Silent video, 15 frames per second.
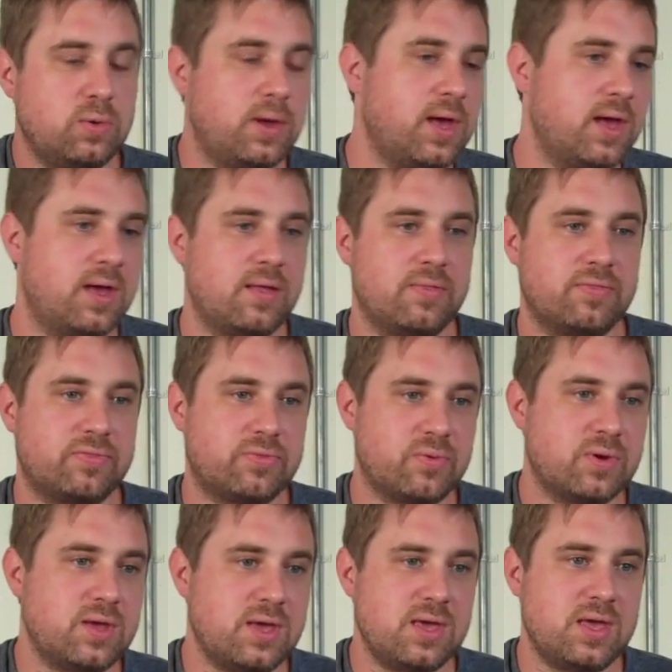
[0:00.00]
and 2 and
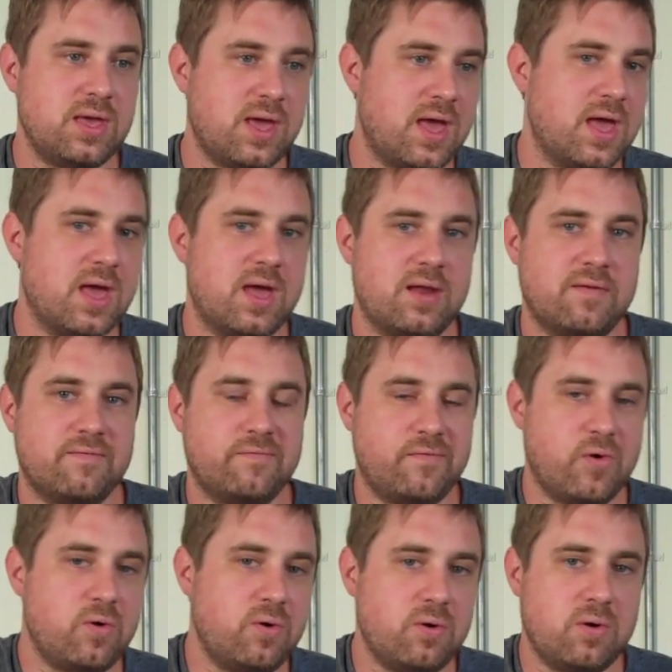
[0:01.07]
3 and
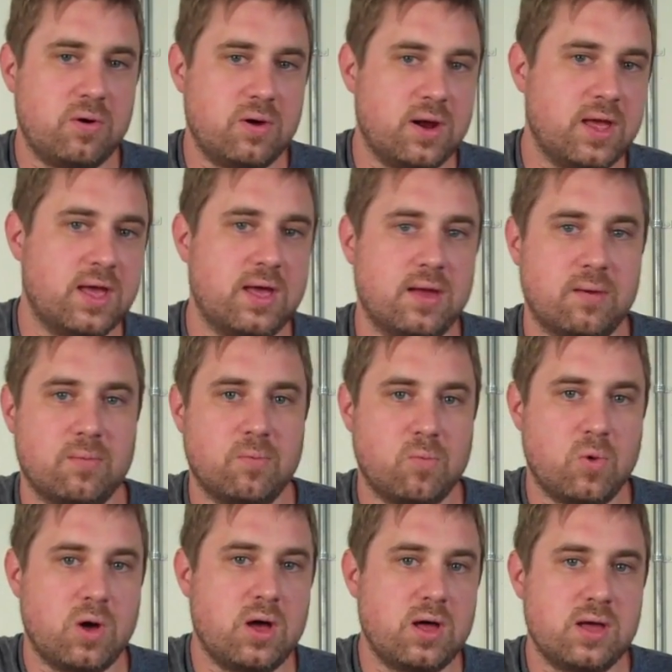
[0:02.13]
4
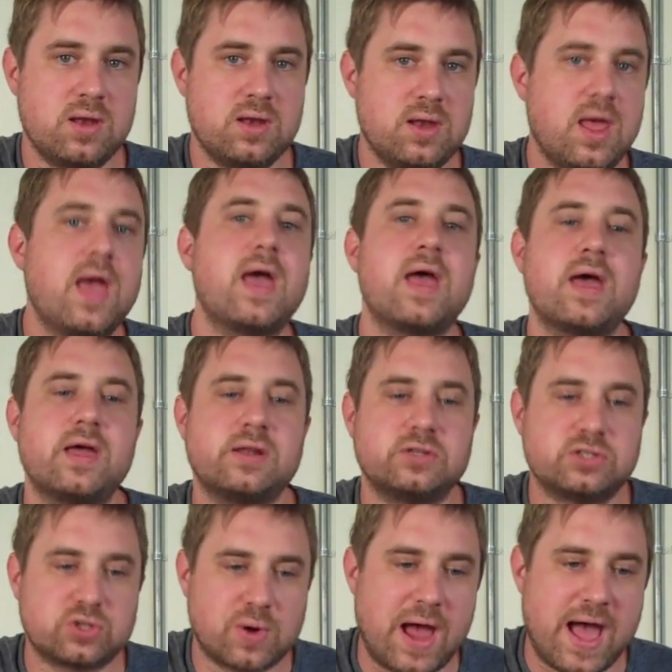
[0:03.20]
and 1
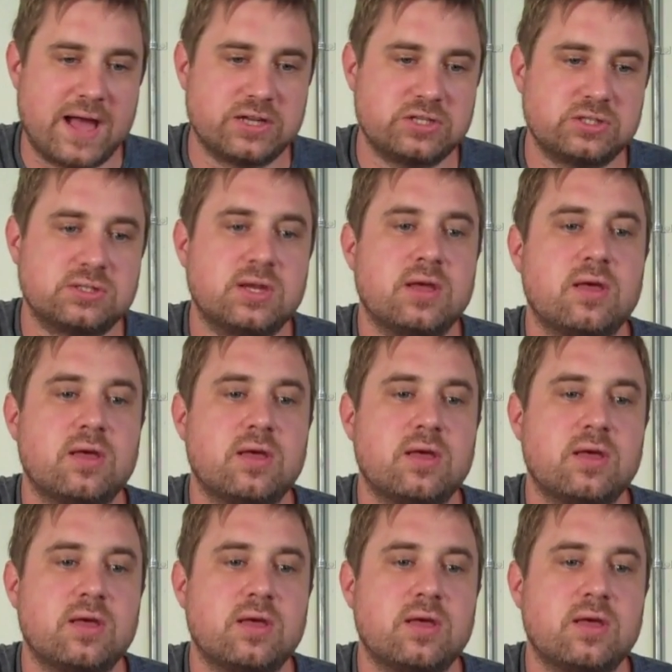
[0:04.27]
and scratch.